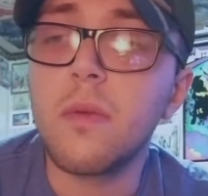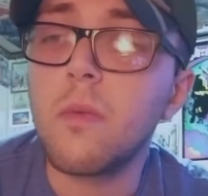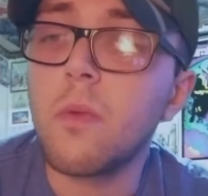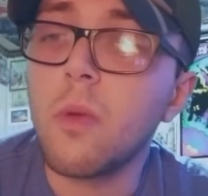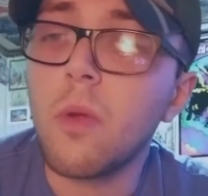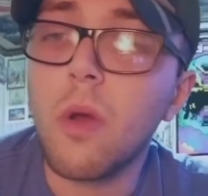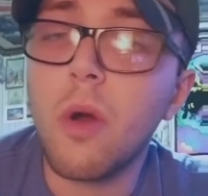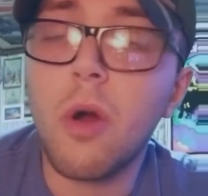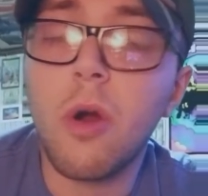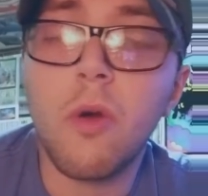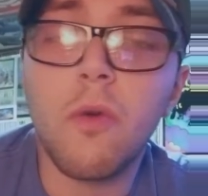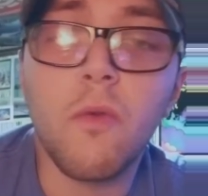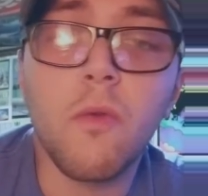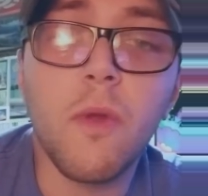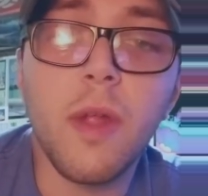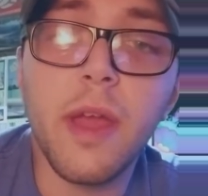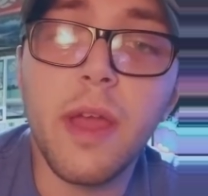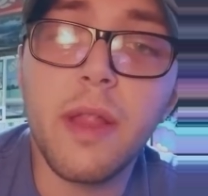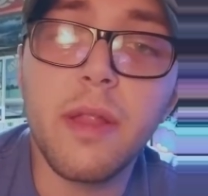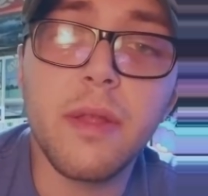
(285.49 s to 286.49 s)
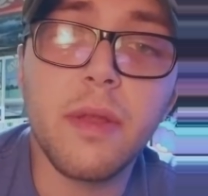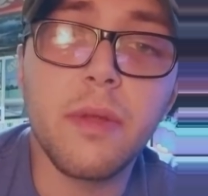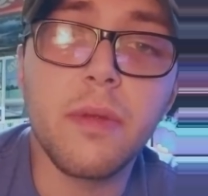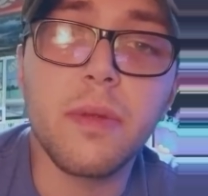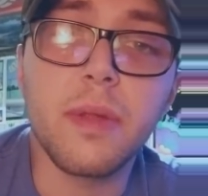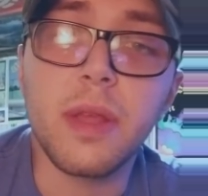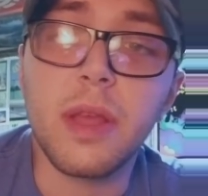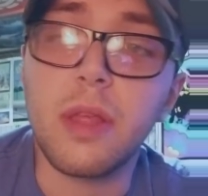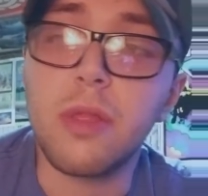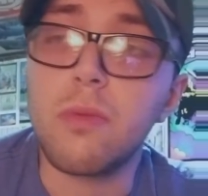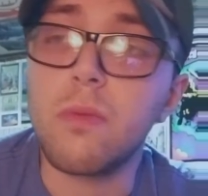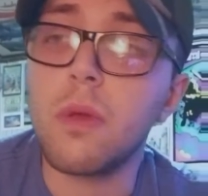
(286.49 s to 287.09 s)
we're all red underneath.